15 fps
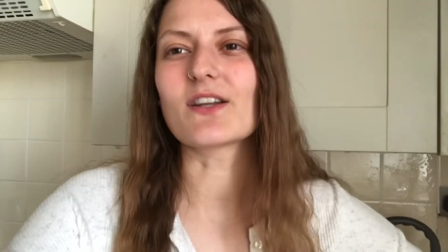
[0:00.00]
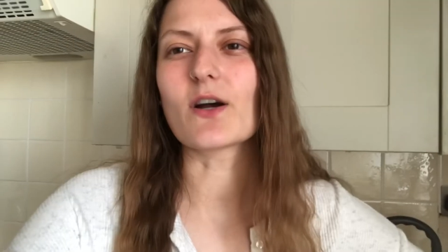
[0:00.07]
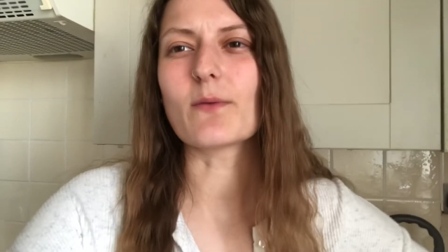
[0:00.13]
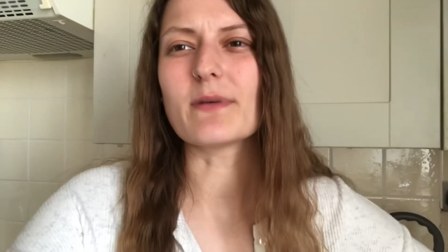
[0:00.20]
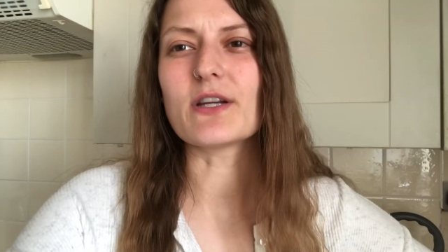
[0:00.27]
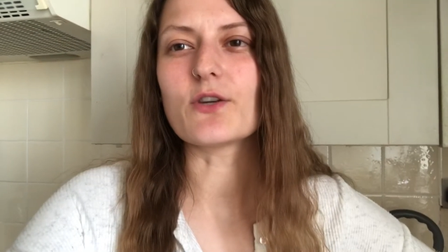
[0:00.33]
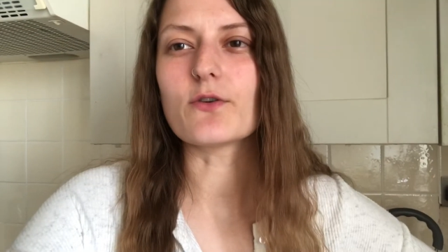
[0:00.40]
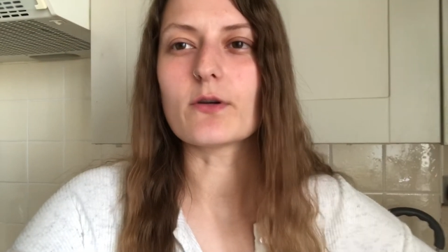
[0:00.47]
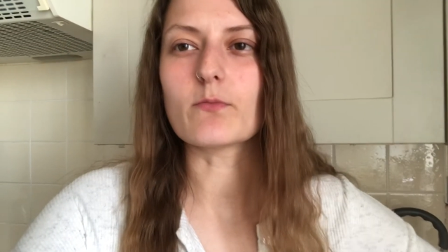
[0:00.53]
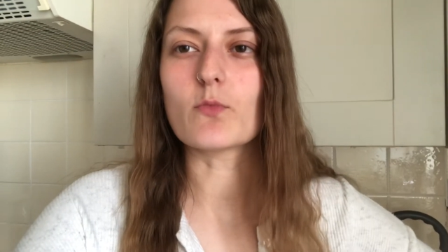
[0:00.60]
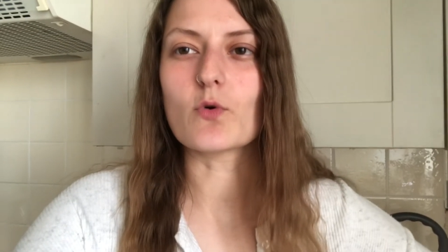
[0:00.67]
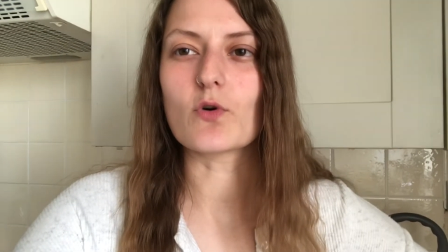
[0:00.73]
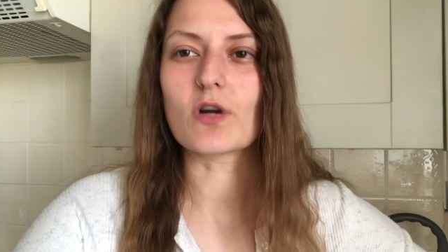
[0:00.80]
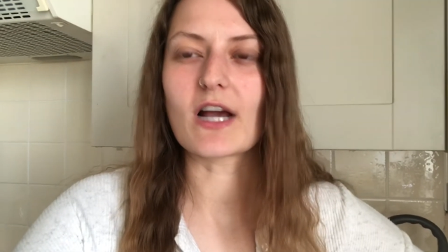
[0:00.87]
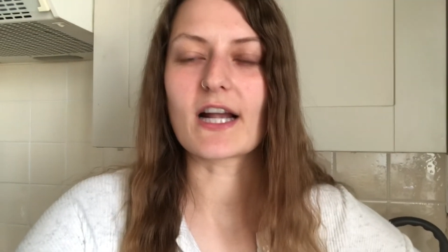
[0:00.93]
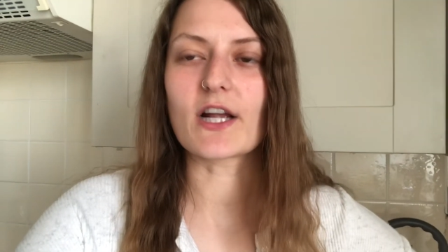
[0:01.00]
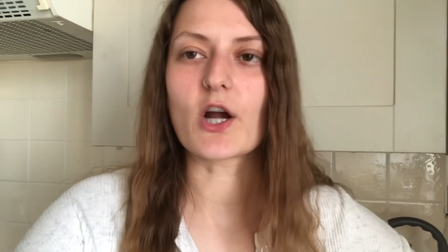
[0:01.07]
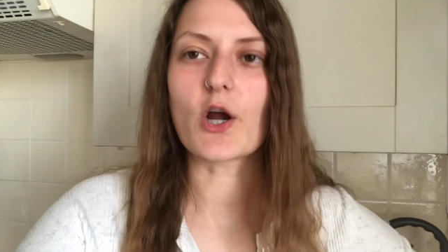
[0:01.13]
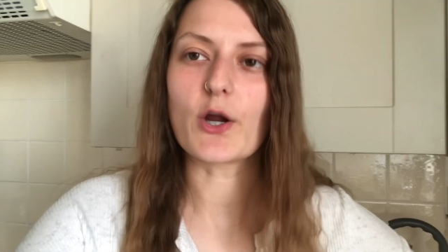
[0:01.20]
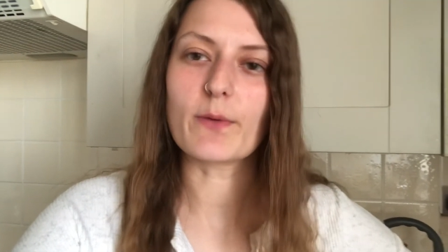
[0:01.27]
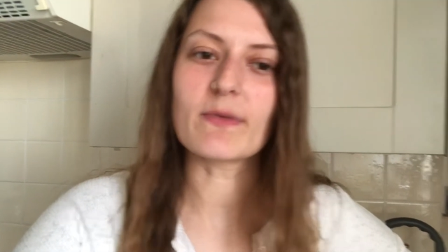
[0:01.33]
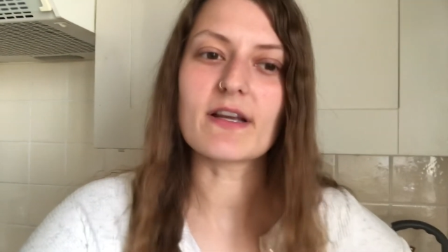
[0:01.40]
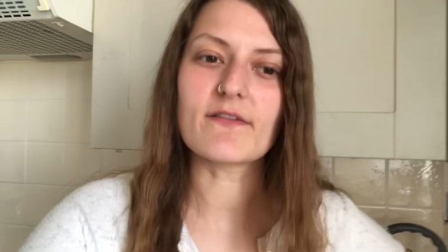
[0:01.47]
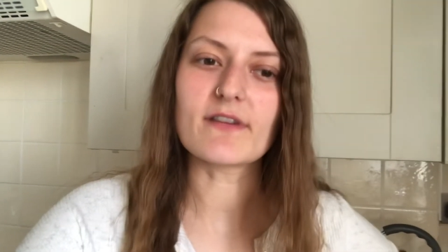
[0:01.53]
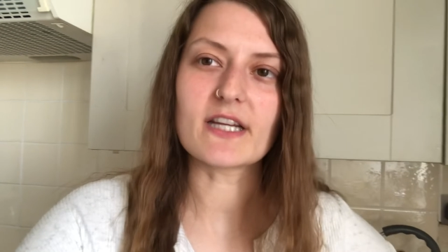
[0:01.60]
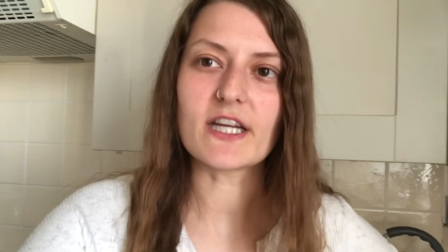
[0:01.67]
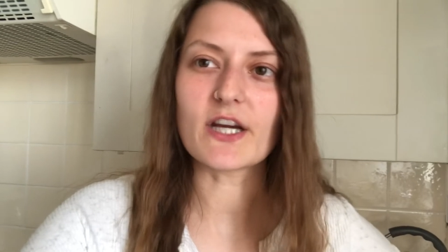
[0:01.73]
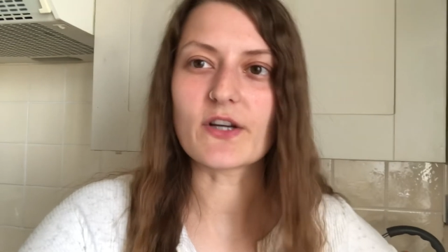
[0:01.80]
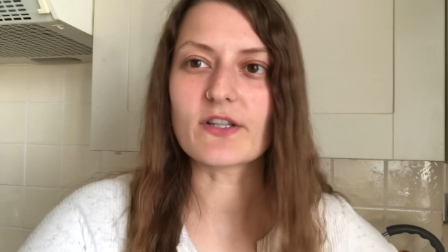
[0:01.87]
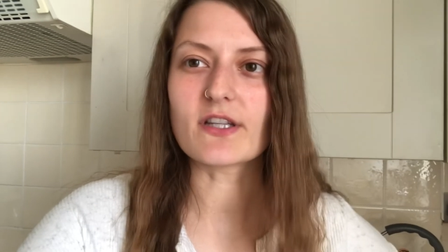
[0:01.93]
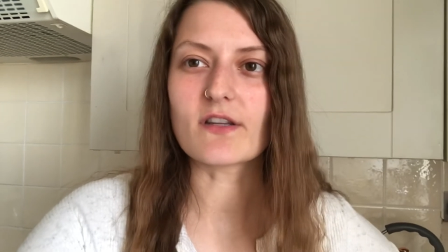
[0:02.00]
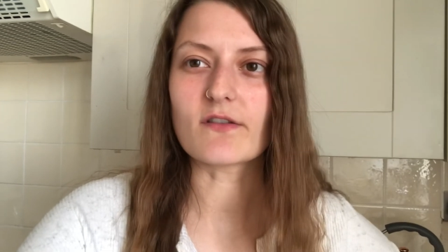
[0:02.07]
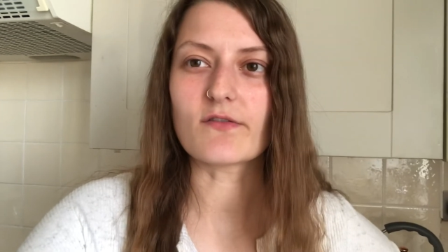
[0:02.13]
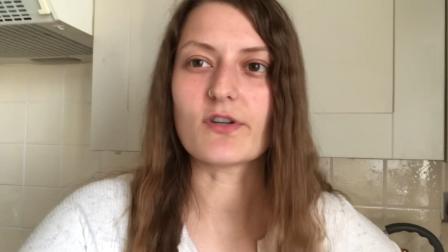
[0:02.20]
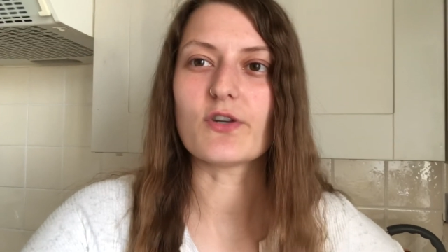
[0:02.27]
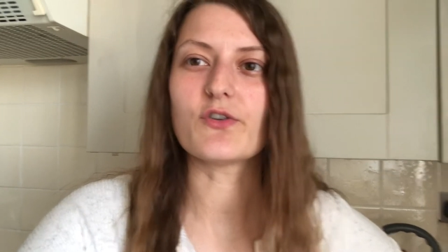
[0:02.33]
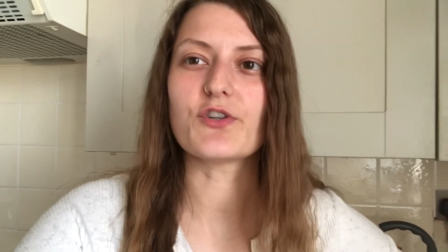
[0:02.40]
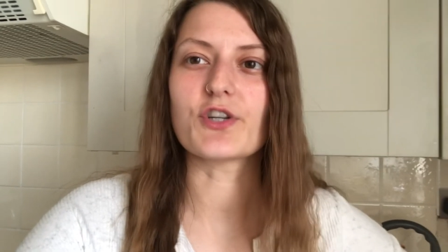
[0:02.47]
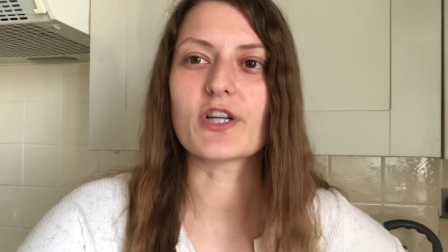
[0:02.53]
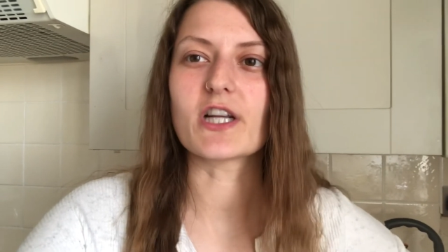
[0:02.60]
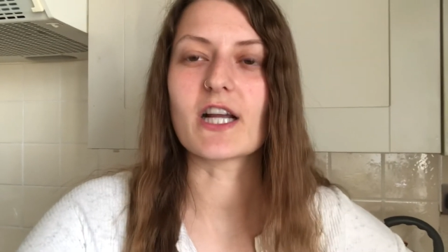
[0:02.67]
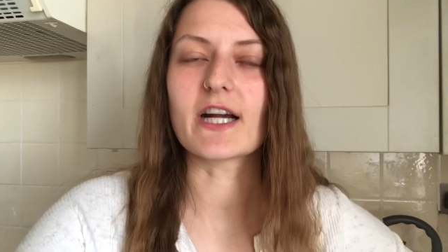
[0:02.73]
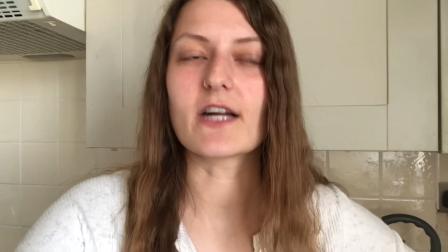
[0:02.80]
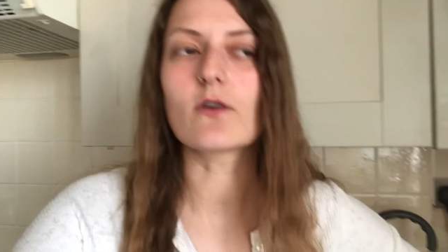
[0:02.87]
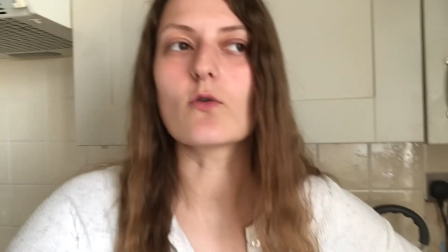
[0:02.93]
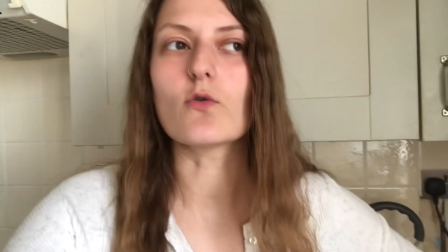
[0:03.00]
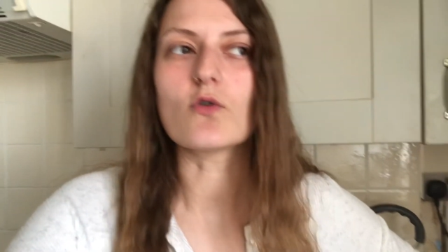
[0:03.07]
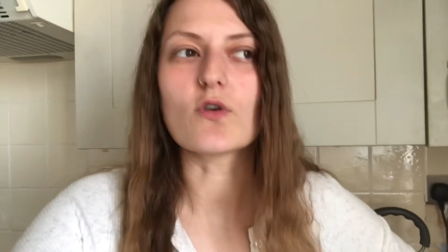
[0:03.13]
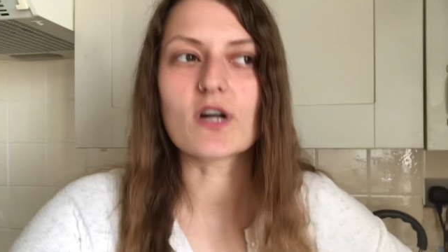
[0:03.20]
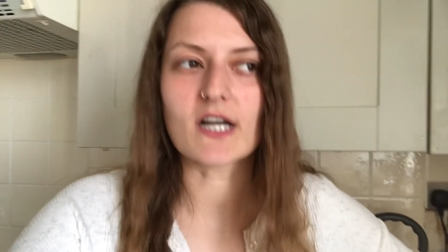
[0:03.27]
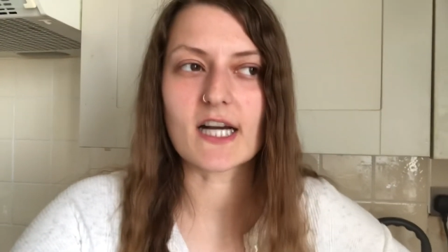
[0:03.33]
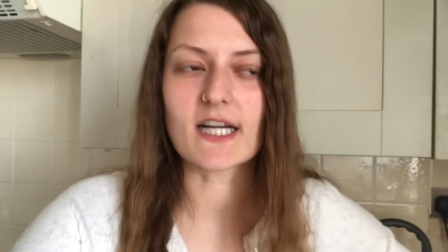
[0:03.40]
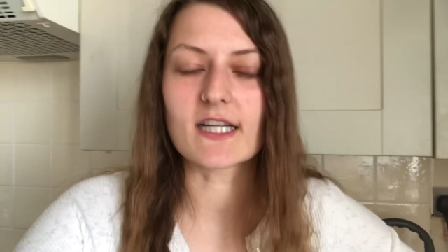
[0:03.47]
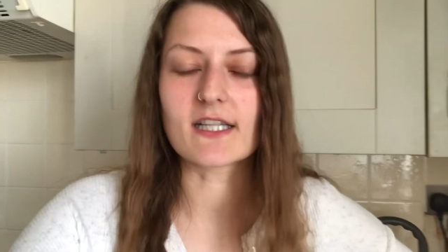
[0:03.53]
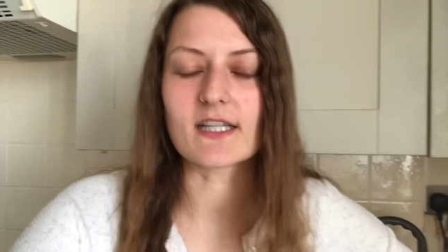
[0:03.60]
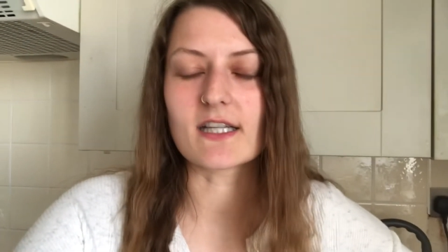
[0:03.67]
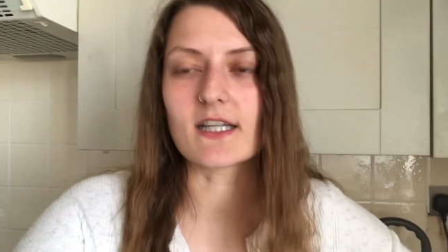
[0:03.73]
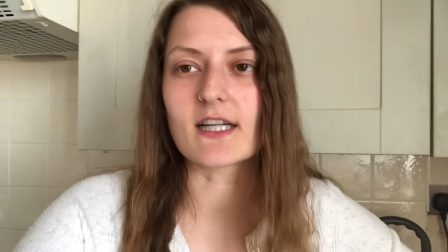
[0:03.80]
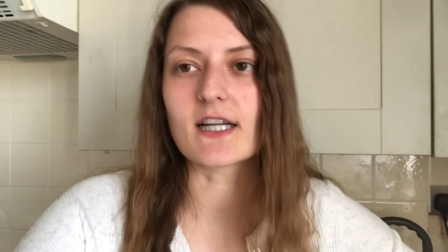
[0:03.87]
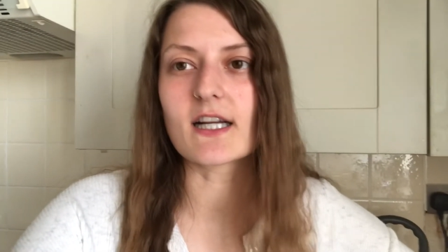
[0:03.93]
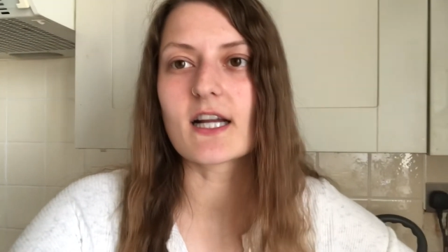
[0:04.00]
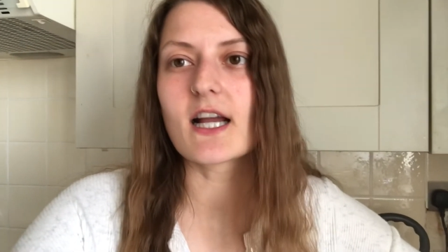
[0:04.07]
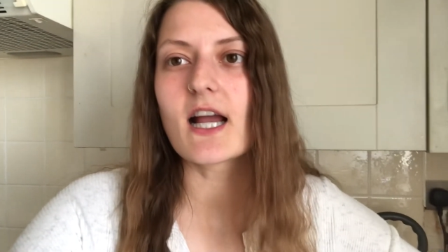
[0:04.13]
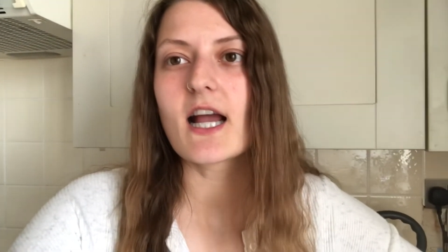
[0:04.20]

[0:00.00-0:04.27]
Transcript: I'll be doing more like homely videos in the future, like organizing,